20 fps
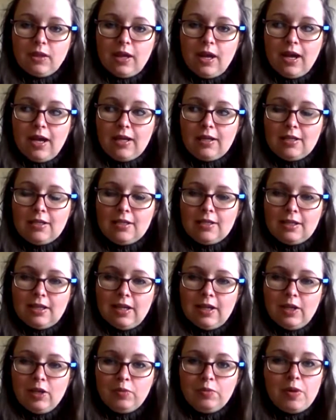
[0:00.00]
and
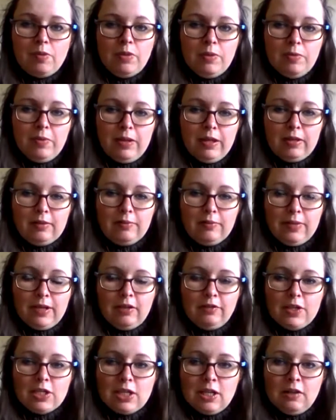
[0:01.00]
it will probably be
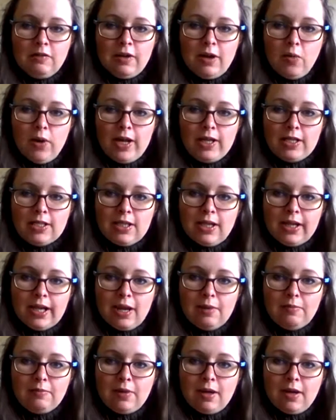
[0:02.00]
beneficial if I wait till I
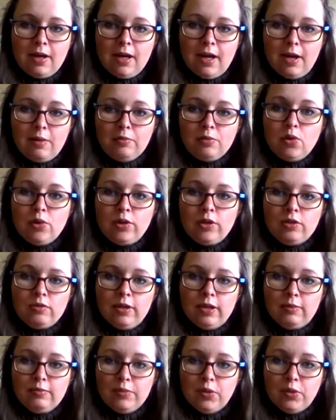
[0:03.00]
get my
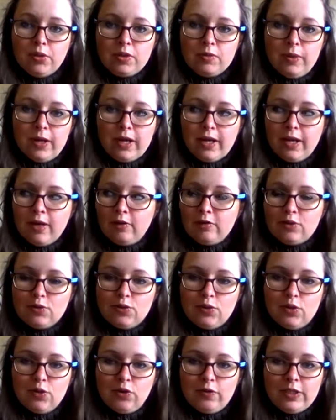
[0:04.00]
embroidery books back out of
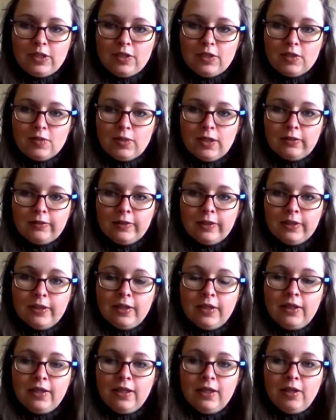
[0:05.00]
storage as well,
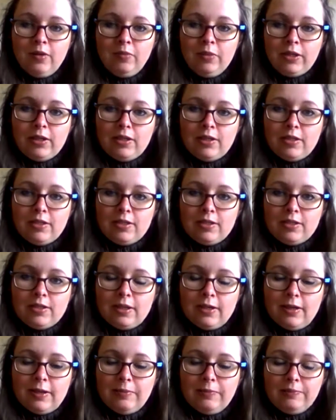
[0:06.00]
because
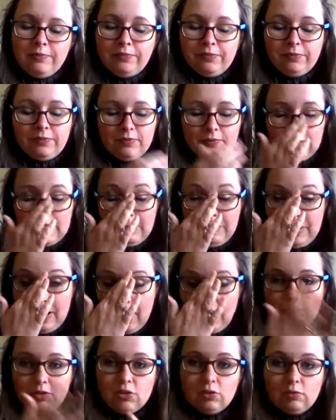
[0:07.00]
they might
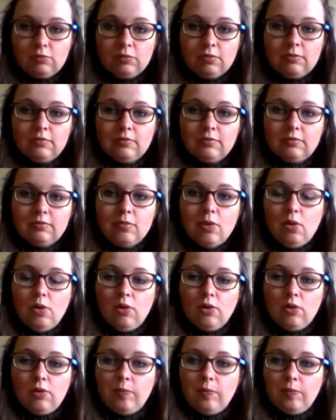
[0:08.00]
have some
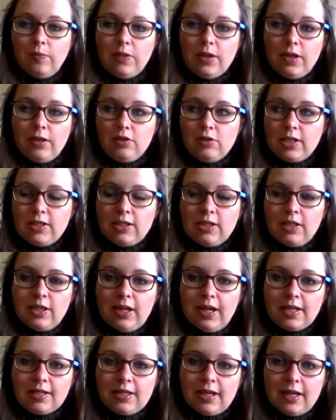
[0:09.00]
more interesting and
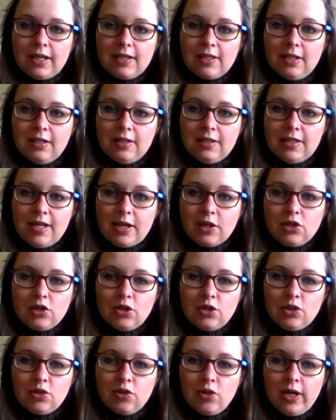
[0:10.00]
exciting
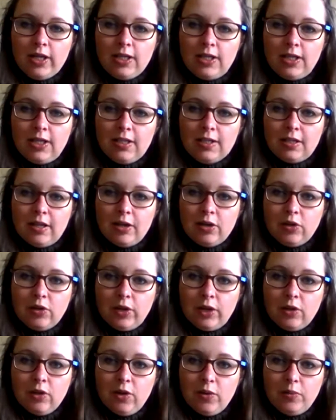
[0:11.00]
textures or ideas that I could
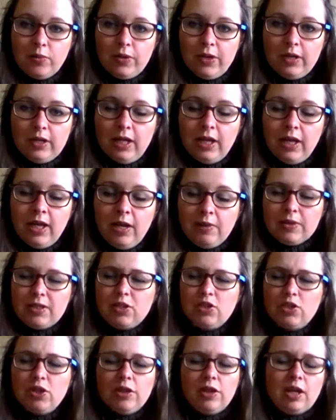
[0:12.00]
incorporate, because I
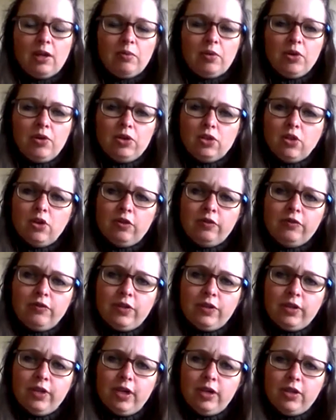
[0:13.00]
don't think I'm going to go for
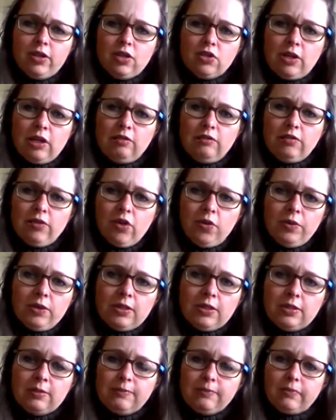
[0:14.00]
a
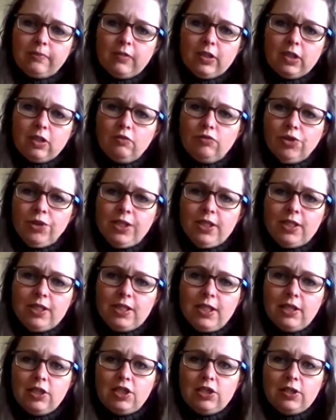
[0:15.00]
straightforward running
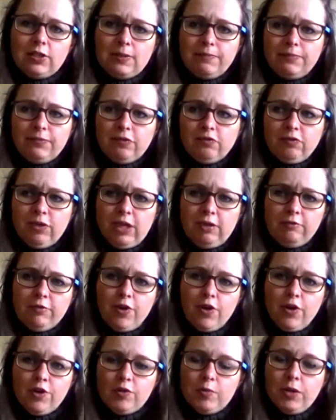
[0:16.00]
stitch
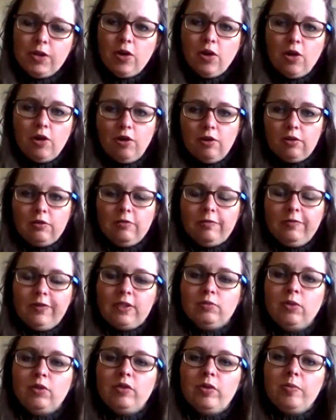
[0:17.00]
reinforcement or
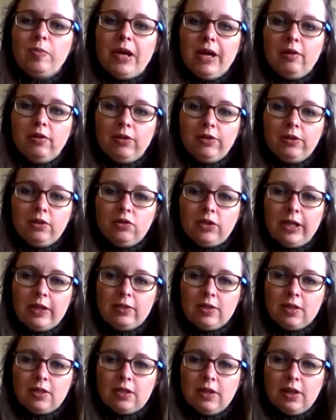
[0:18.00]
visible repair on the
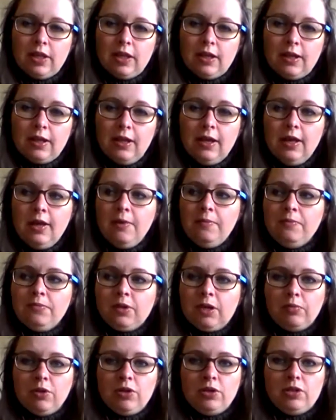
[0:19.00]
trousers. I think
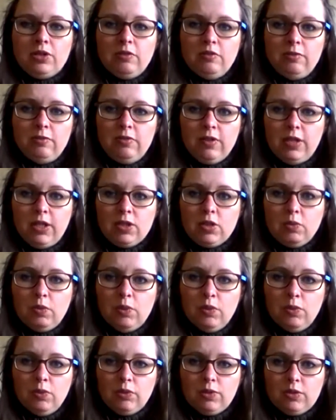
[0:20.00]
I'm going to veer
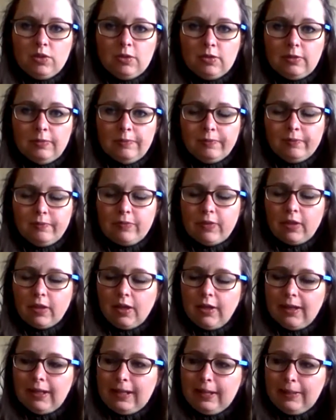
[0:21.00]
towards
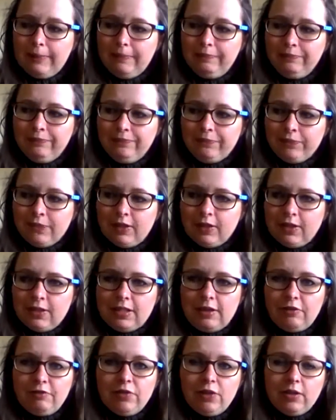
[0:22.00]
the
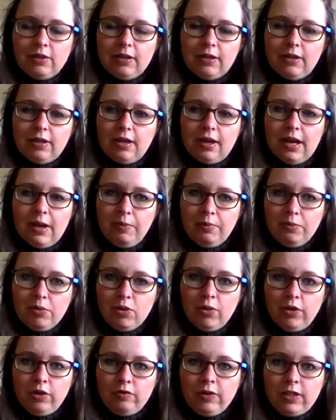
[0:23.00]
definite
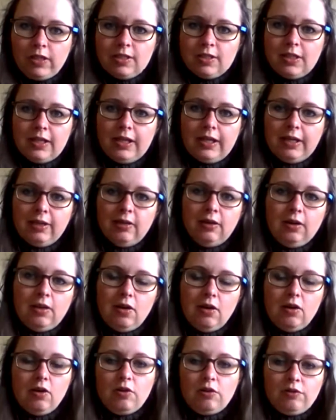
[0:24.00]
embroidery style
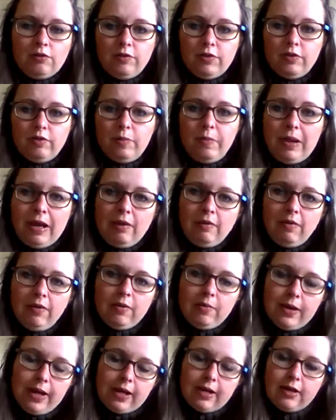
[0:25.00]
of the repair on the
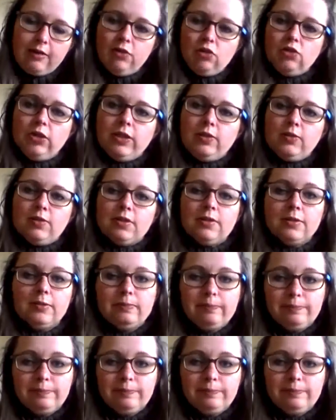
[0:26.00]
back of the trousers.